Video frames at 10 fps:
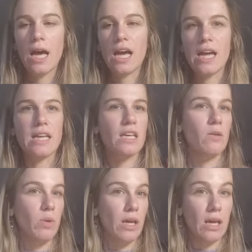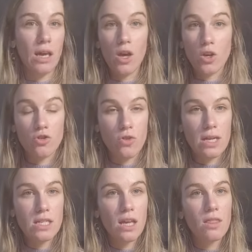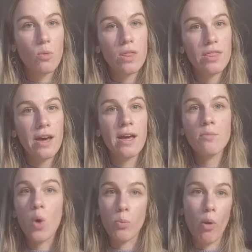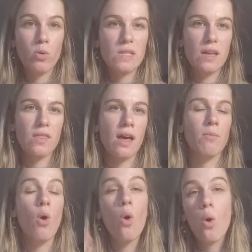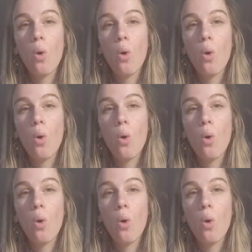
It can be contrasting with them, opposing them,